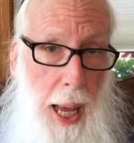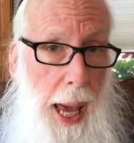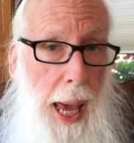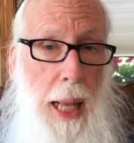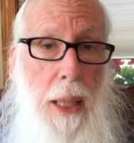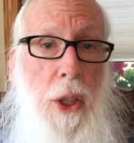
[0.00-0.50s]

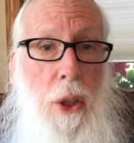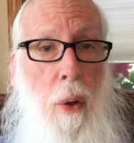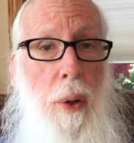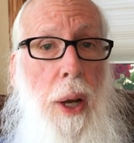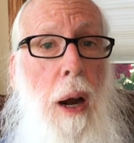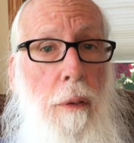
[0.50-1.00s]
And
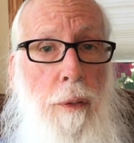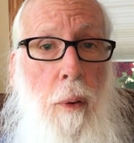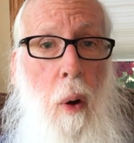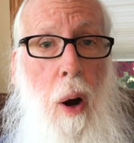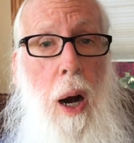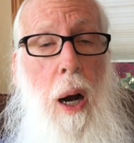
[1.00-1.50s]
so,
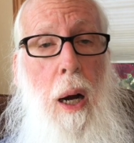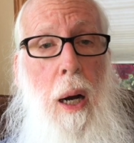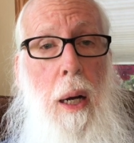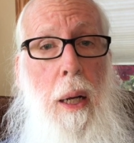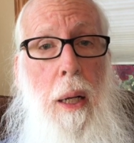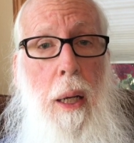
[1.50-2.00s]
therefore,
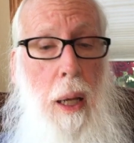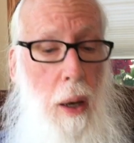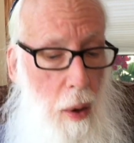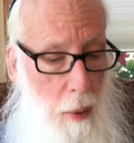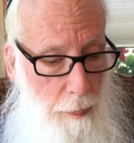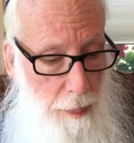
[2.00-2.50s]
you
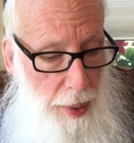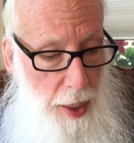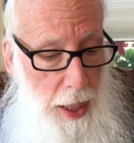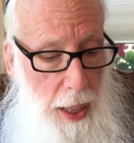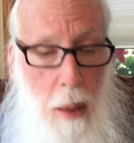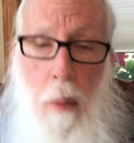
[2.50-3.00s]
know,
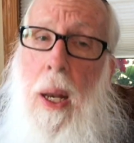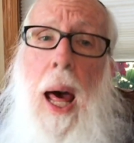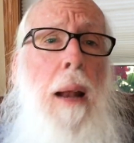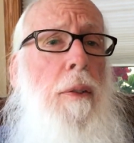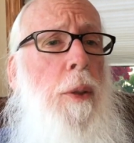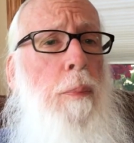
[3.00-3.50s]
he would
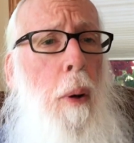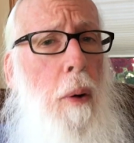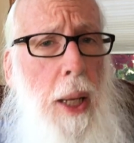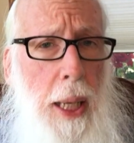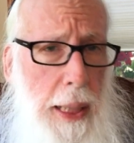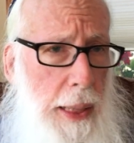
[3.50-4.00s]
not have
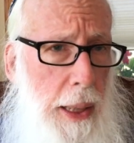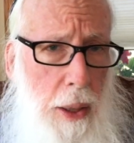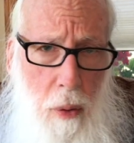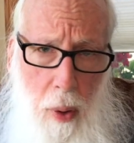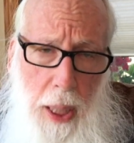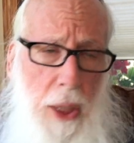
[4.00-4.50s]
spoken this
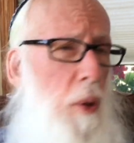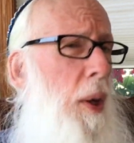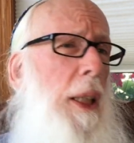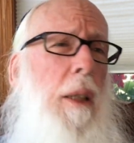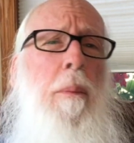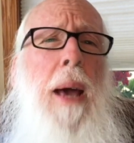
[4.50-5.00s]
in Greek. So it
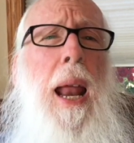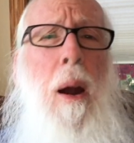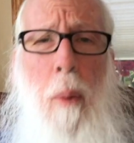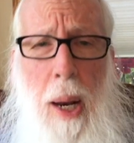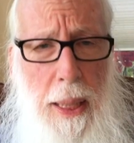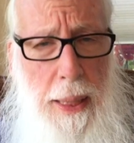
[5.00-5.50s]
doesn't
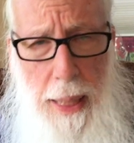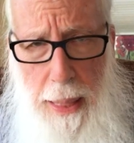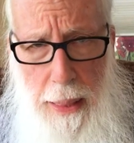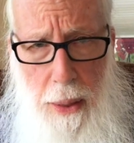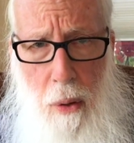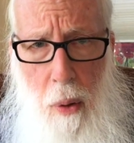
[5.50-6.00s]
matter what it
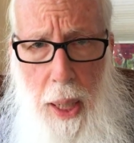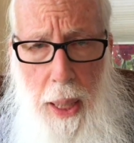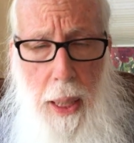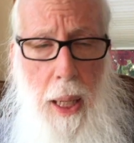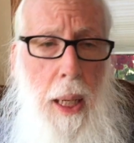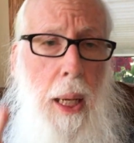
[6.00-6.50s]
says in Greek.